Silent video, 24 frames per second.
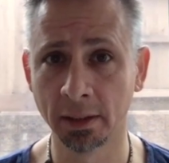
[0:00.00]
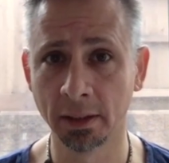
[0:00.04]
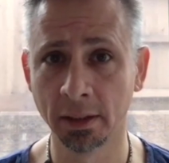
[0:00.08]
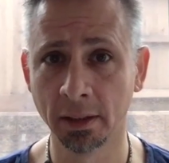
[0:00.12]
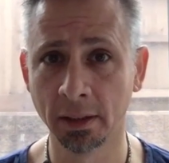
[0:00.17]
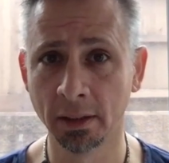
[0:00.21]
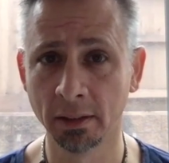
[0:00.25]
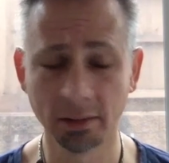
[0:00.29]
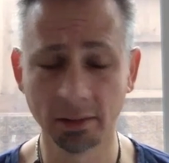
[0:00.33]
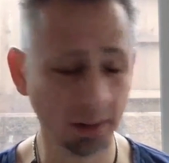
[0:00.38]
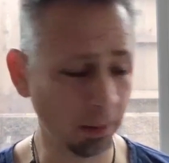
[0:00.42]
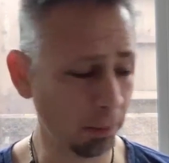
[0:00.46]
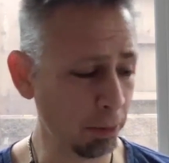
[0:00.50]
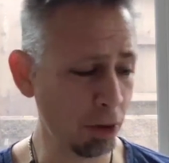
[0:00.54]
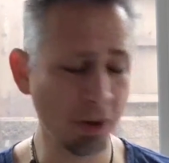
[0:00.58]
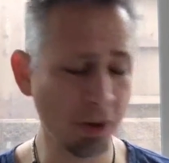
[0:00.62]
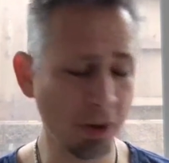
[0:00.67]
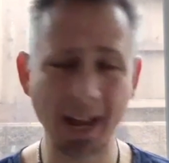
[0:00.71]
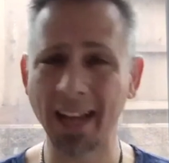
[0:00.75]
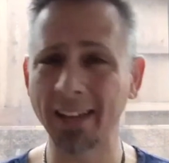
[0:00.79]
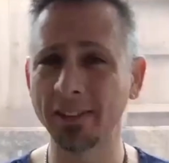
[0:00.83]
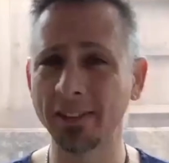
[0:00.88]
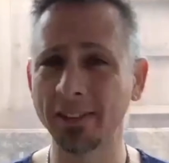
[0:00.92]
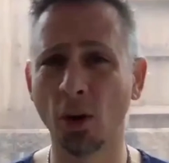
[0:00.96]
Some of you
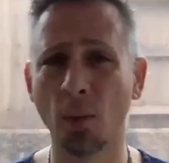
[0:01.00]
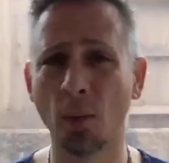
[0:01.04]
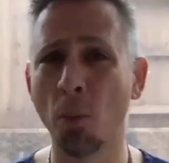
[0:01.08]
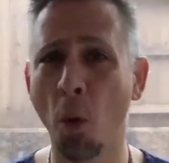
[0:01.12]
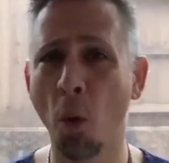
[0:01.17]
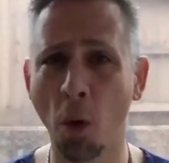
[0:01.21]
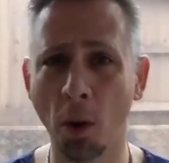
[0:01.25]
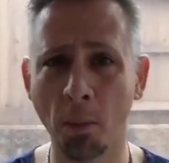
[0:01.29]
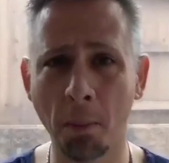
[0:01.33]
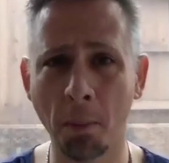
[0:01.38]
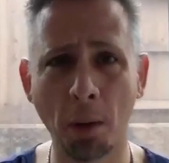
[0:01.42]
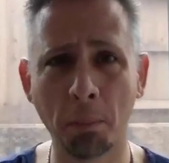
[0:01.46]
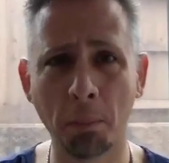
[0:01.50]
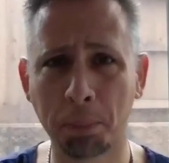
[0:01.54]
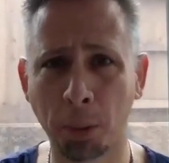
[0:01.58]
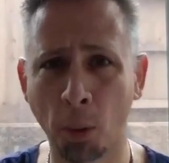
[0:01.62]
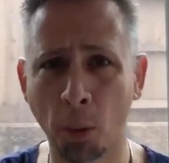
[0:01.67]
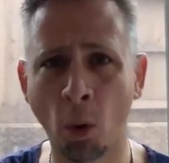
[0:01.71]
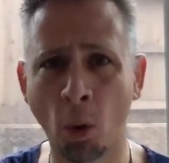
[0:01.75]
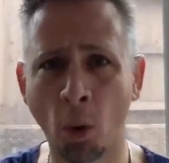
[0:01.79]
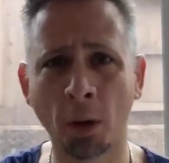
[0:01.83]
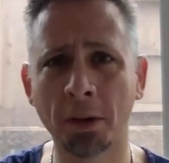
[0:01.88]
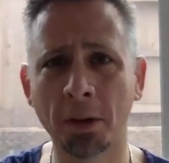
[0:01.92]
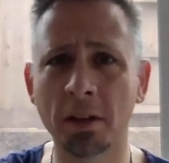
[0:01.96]
guys know more about
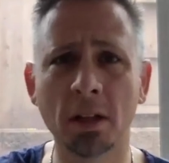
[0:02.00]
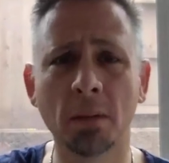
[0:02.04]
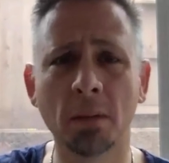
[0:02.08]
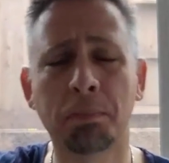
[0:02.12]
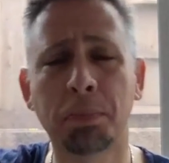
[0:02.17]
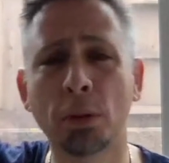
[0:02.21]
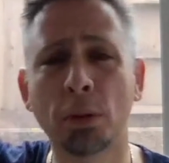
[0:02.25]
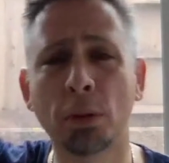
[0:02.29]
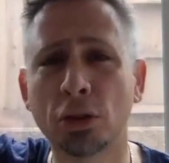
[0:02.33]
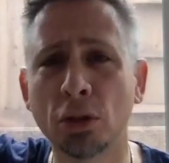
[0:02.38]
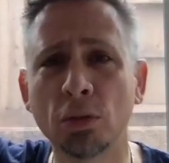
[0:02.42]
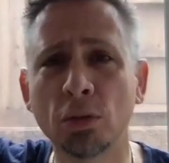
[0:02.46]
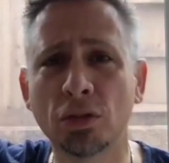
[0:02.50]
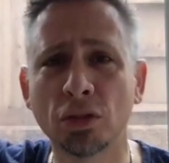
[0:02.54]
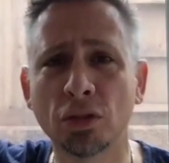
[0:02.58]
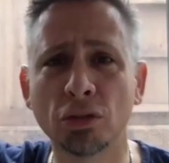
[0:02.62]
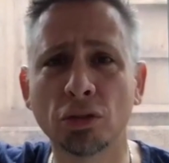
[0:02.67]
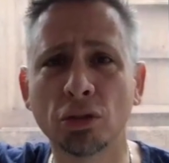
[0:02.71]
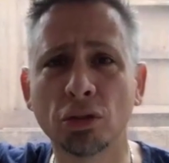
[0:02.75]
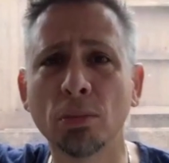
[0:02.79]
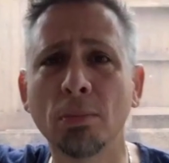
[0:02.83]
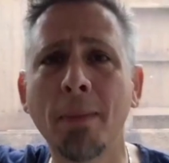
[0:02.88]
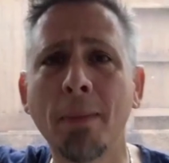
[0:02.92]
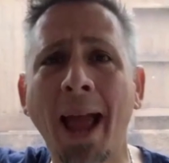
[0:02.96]
porn than the producers
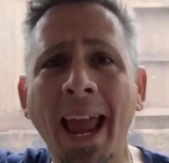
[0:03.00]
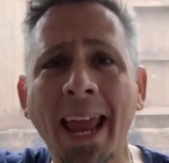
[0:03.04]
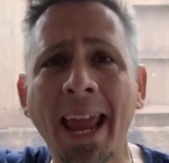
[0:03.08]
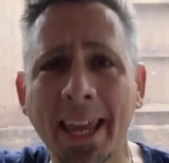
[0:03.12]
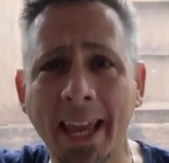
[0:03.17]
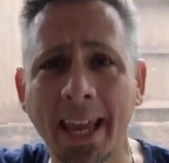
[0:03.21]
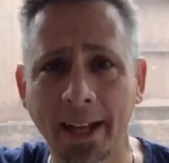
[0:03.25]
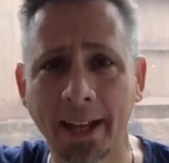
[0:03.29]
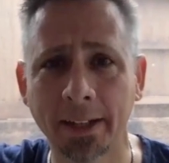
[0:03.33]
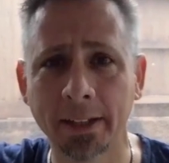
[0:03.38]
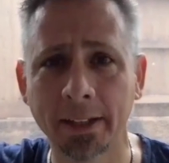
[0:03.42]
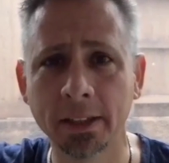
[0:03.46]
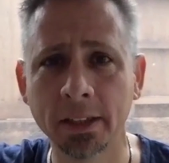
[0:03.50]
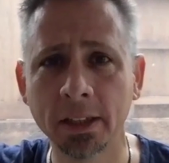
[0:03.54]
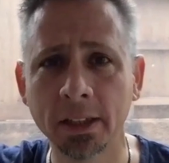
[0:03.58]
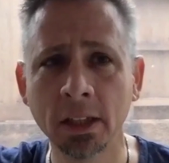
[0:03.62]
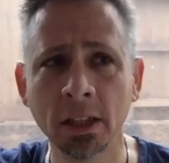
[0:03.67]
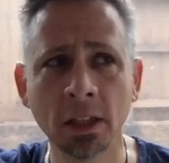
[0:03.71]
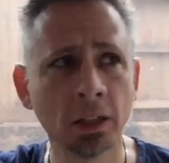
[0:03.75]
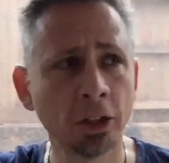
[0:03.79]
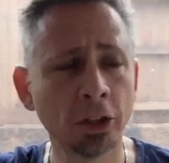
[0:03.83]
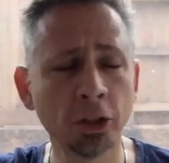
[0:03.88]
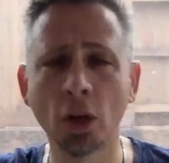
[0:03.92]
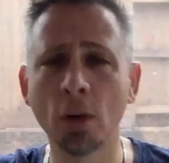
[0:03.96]
who make it.
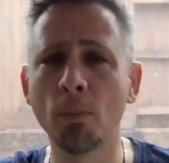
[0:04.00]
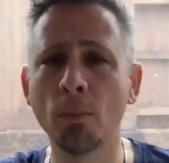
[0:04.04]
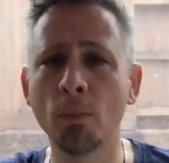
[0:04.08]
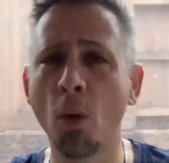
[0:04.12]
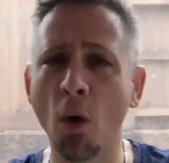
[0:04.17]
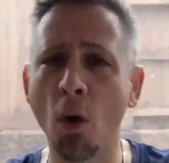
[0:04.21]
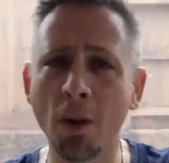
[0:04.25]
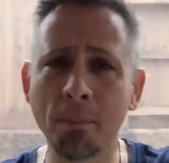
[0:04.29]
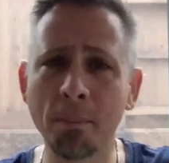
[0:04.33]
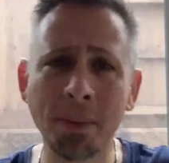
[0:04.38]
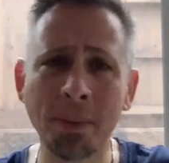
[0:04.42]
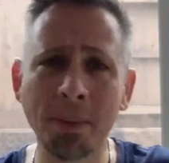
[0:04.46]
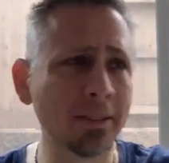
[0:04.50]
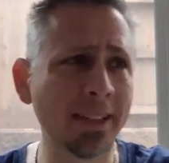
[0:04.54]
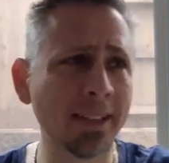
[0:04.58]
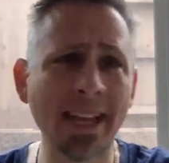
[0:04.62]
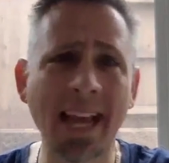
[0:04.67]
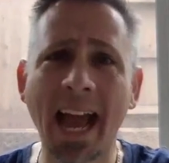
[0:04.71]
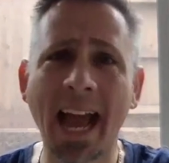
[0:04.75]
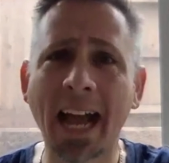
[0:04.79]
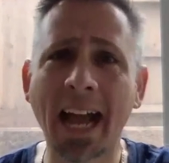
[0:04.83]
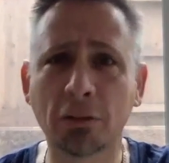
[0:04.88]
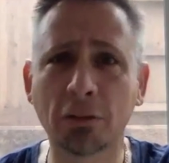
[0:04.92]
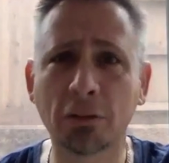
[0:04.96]
You know more about the
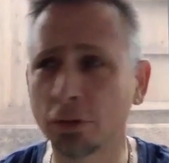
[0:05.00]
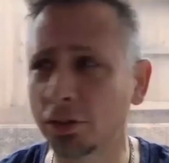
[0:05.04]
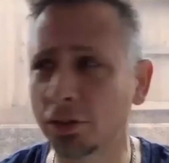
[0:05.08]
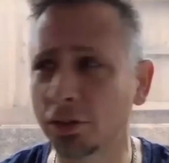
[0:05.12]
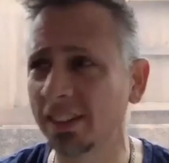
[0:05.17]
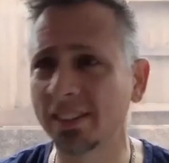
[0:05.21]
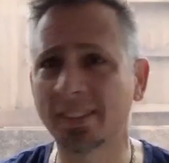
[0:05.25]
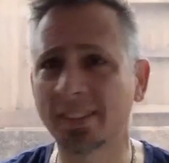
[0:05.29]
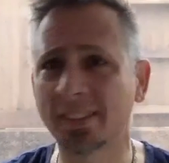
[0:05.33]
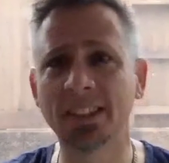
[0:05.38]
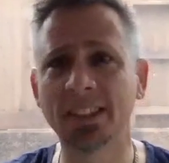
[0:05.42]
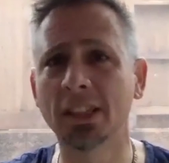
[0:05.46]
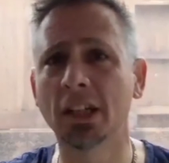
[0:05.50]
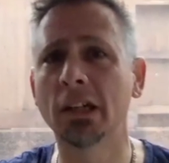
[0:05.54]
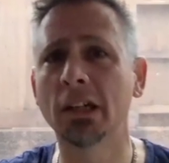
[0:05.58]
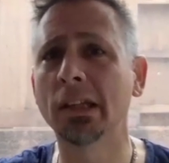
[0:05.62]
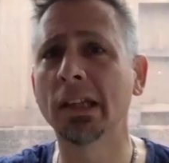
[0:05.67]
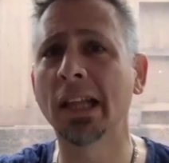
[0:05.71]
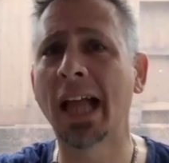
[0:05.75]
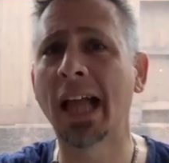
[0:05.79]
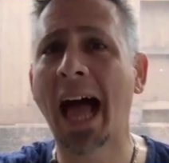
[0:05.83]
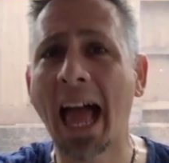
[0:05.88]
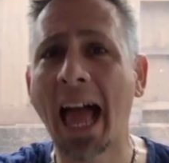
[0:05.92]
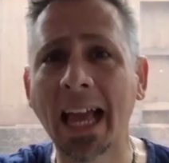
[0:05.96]
actresses and their
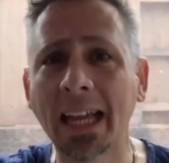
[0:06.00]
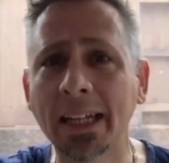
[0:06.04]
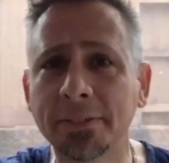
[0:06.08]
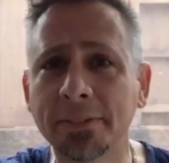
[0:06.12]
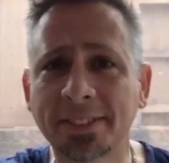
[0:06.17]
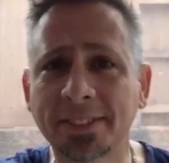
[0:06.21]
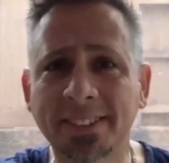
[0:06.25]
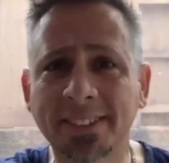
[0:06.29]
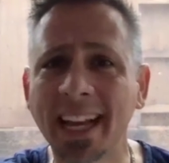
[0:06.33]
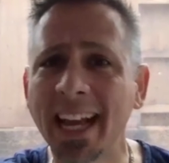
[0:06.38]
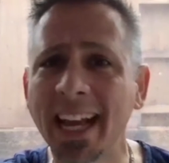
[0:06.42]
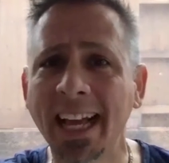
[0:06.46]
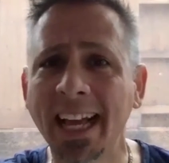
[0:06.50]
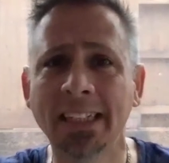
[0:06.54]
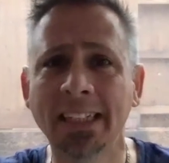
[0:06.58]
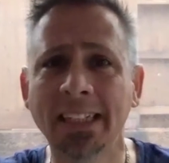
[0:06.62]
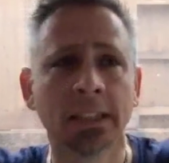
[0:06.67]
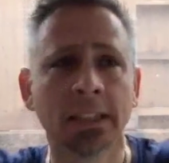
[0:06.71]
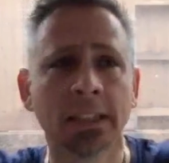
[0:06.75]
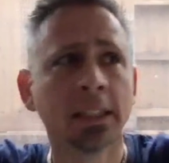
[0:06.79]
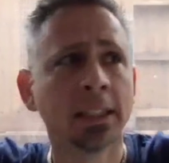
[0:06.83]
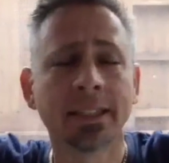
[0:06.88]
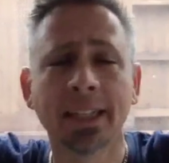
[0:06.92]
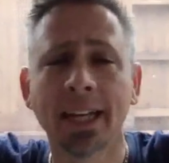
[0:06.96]
lives than
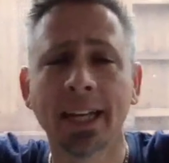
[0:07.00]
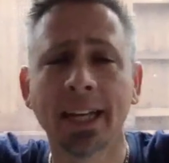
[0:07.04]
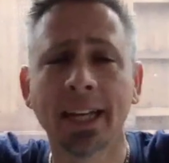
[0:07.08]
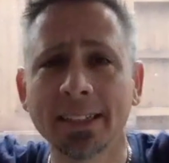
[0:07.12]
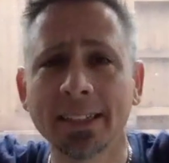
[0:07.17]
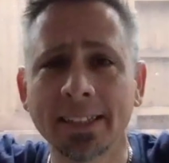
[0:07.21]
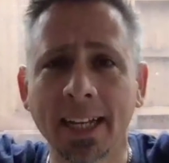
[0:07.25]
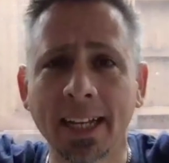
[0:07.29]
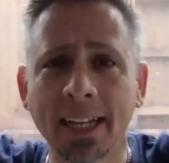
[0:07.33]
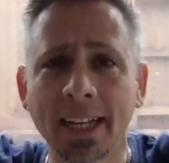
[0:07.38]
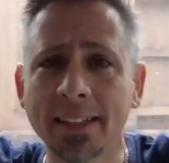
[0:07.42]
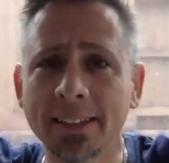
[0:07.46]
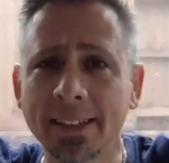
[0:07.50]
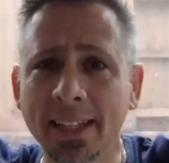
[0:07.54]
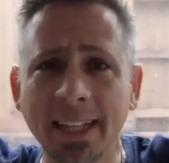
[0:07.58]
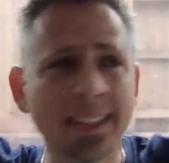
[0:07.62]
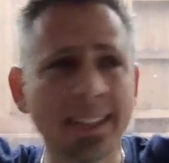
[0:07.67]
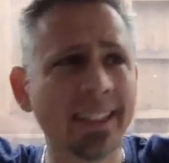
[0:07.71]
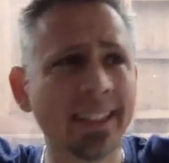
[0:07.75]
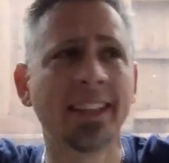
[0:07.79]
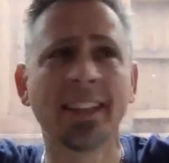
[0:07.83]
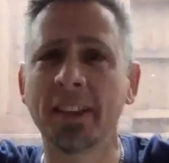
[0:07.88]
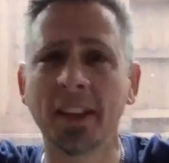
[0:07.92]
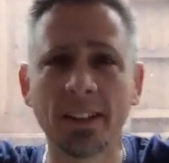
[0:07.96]

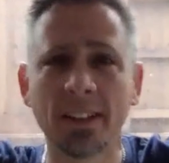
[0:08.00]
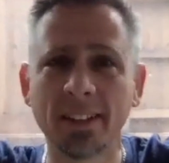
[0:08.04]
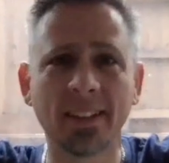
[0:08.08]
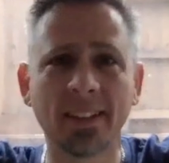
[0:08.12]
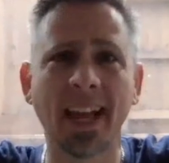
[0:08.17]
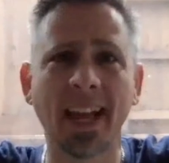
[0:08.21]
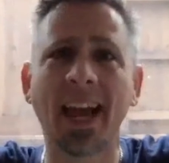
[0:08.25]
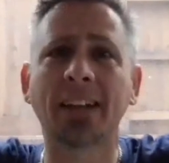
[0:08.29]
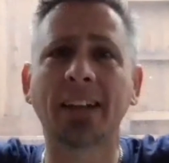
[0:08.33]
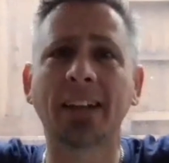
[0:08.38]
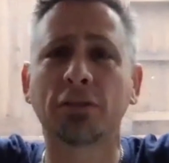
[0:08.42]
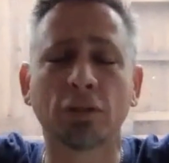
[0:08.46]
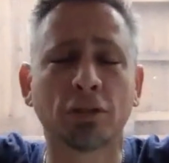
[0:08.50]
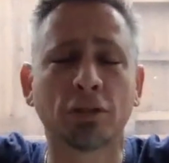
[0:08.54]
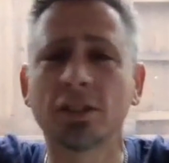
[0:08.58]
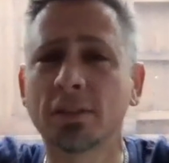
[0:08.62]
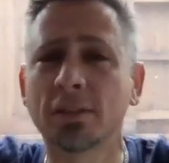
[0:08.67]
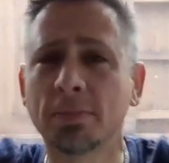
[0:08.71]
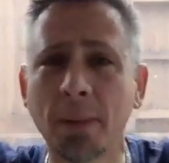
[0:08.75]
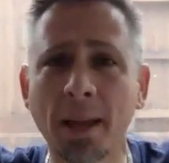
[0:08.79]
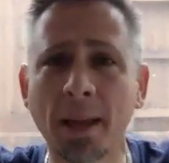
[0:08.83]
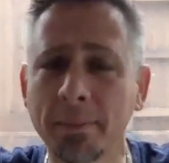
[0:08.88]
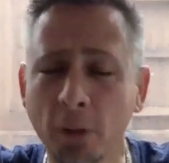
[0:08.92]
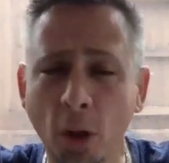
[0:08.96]
the actresses
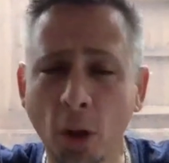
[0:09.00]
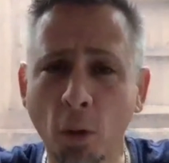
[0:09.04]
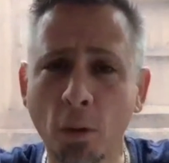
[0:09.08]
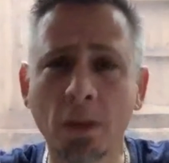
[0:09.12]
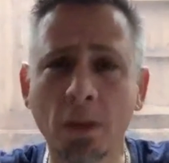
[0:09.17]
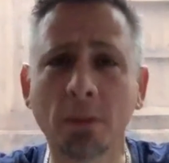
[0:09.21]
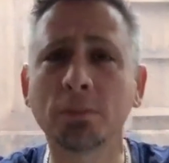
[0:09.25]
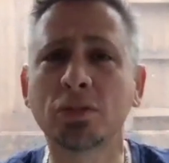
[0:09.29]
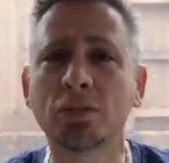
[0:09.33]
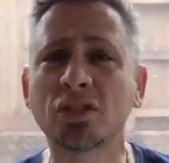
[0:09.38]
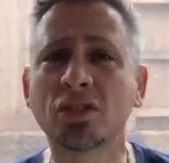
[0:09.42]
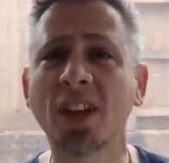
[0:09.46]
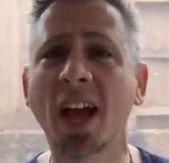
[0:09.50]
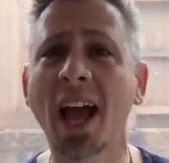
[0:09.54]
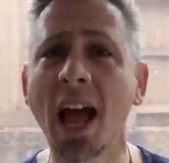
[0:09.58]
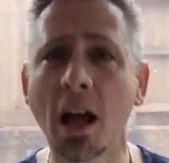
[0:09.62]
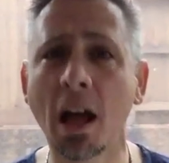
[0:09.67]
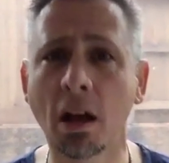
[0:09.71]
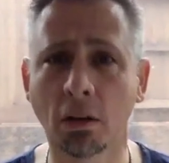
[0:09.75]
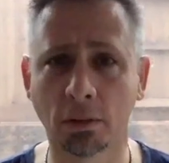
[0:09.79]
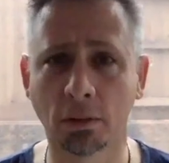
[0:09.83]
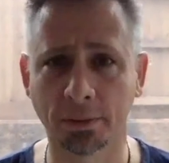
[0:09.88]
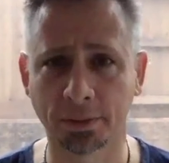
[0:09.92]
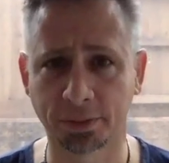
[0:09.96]
may know
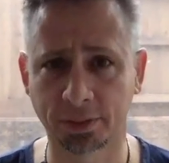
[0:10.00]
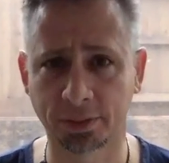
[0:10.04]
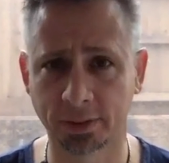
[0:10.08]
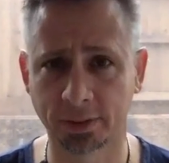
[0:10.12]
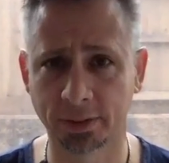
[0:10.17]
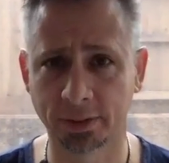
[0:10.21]
themselves.